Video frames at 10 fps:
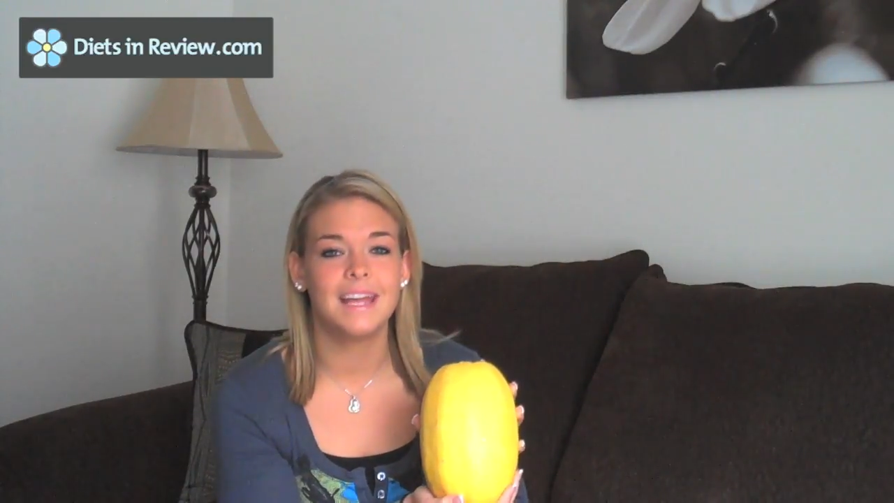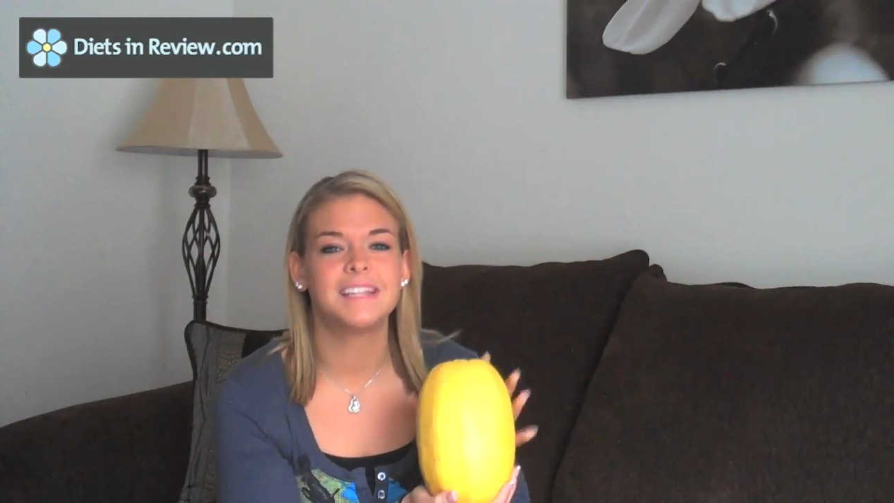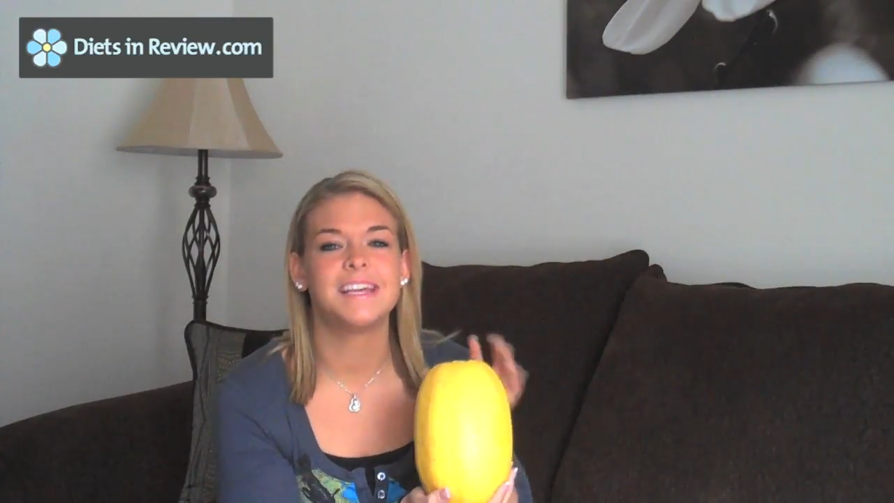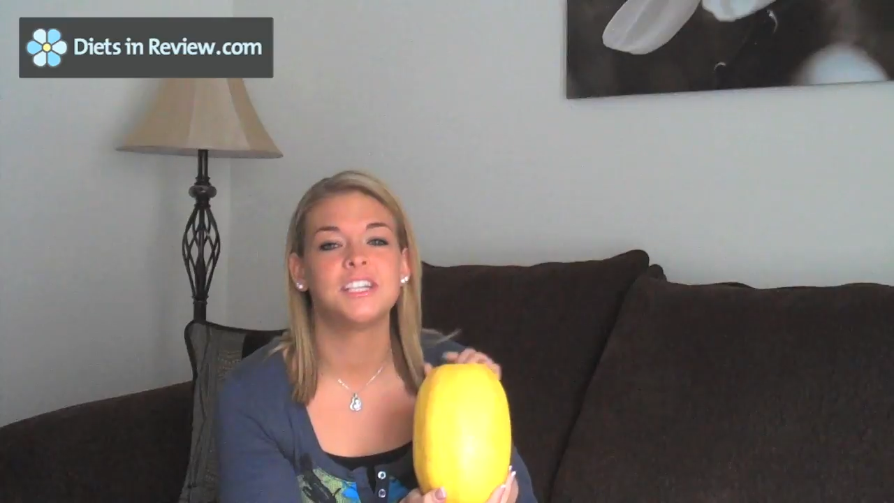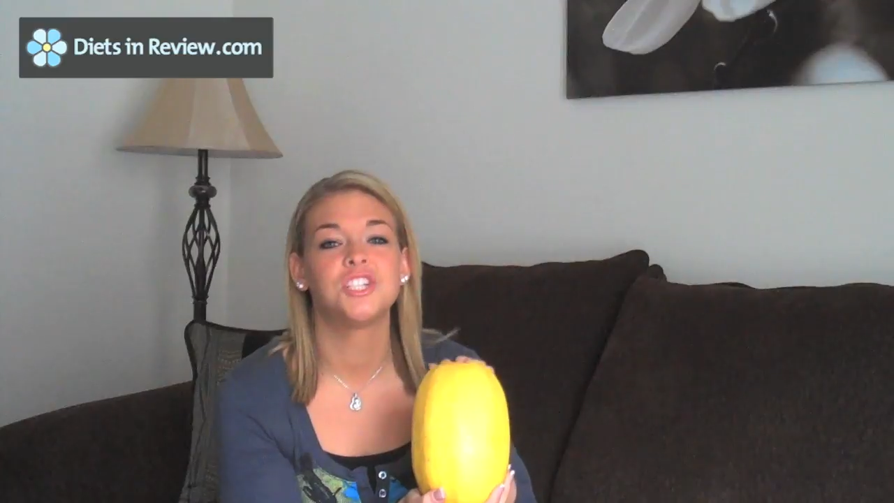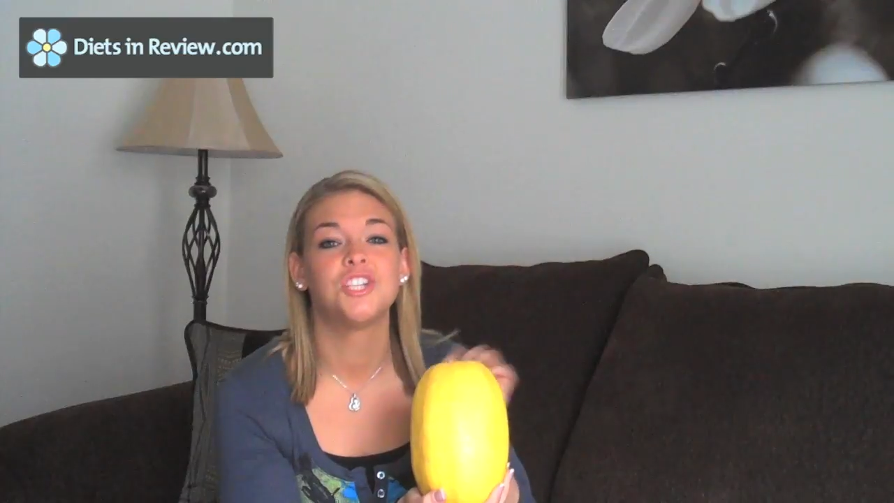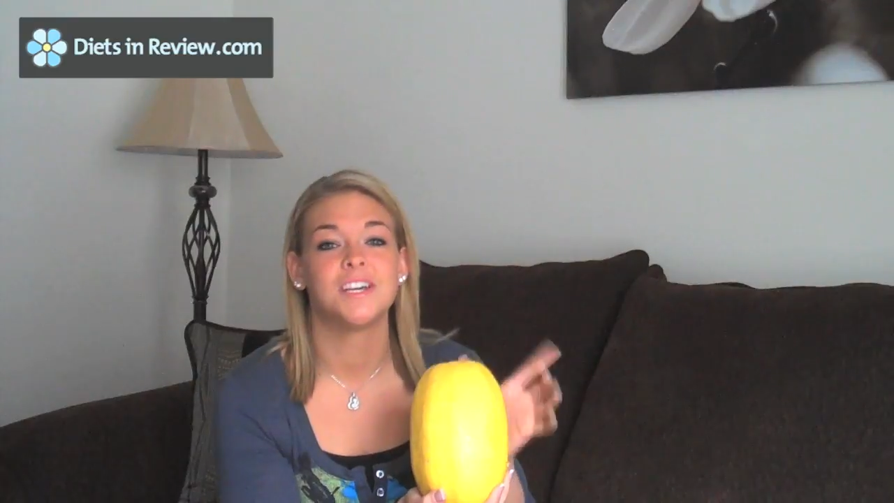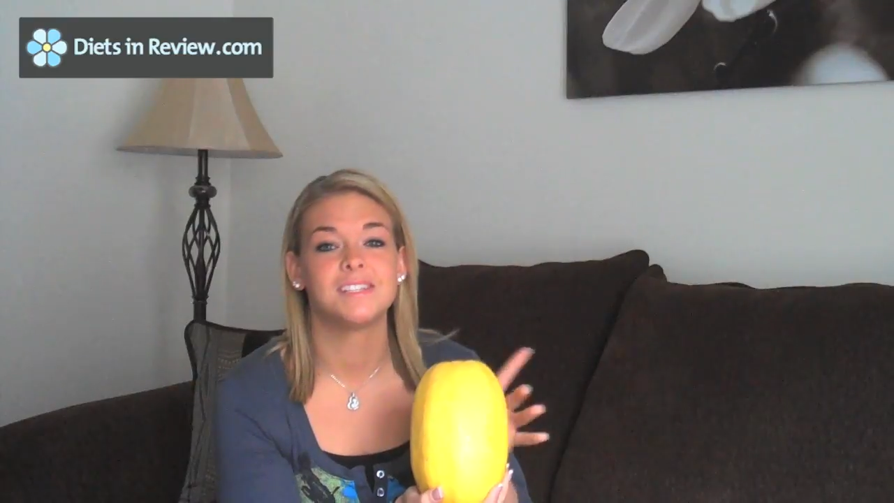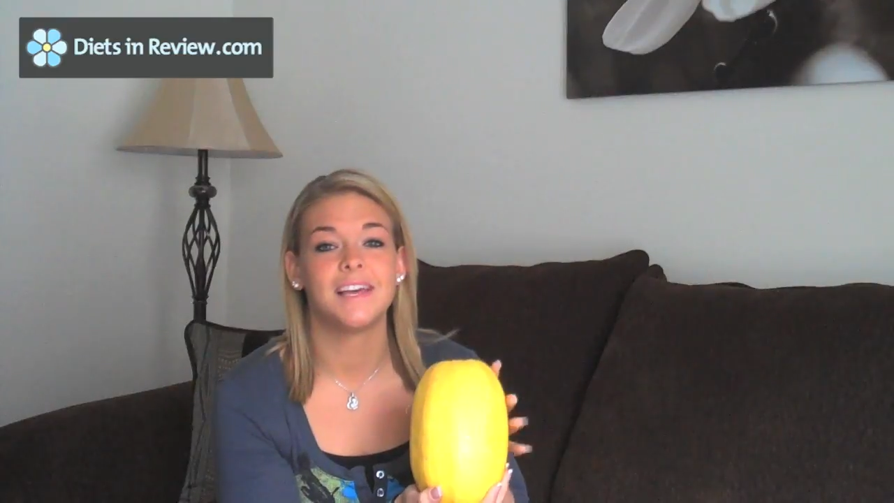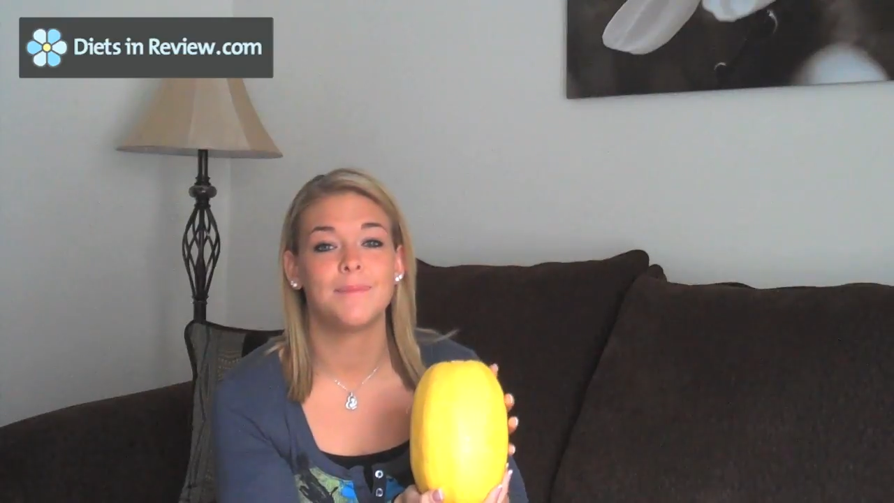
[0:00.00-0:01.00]
and it tastes
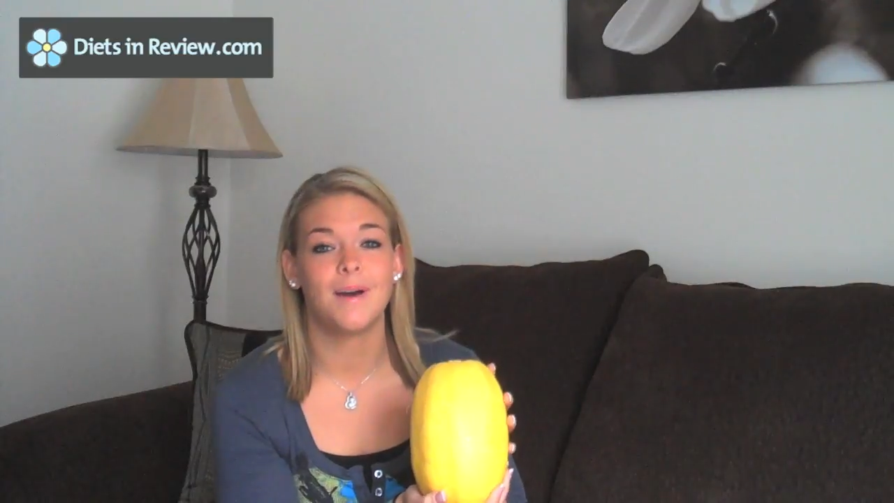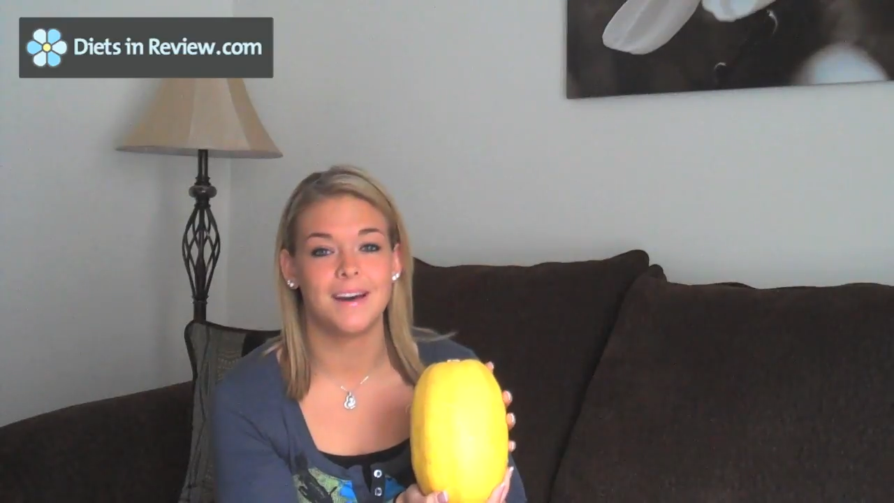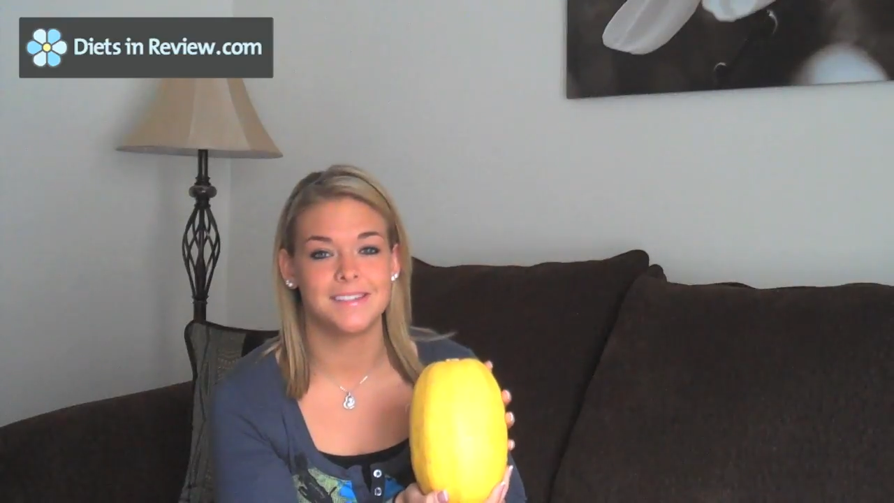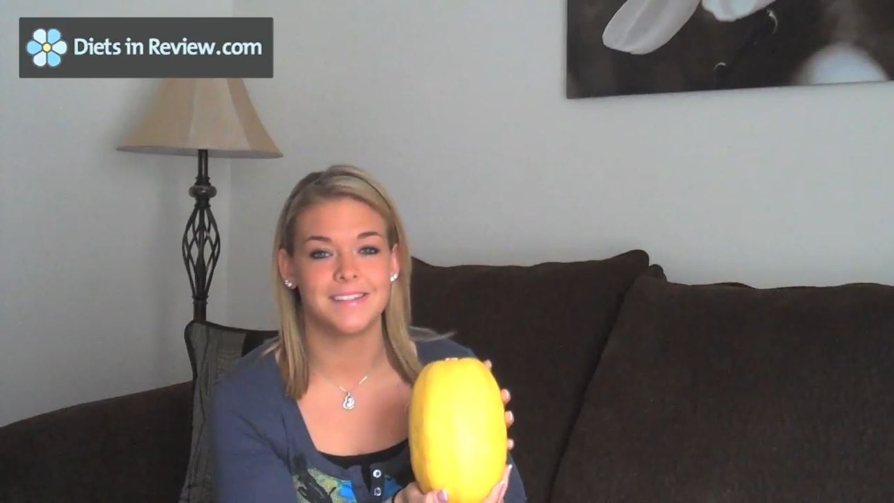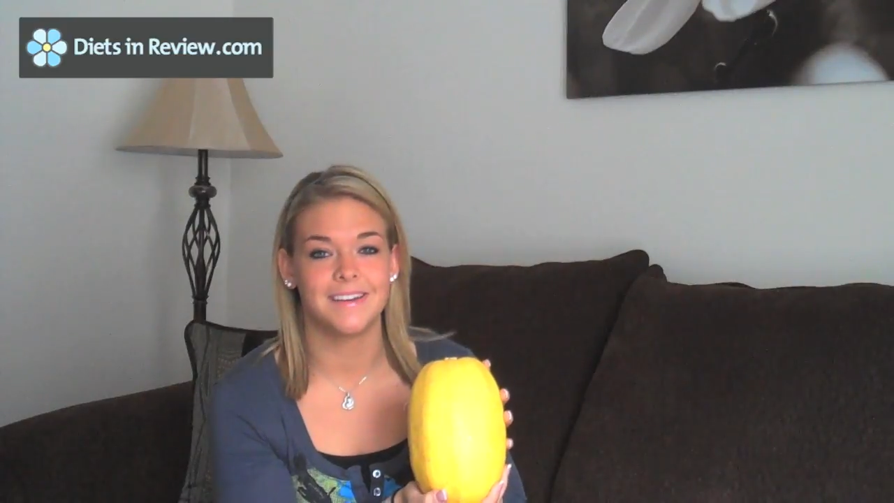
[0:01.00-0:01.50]
just like pasta.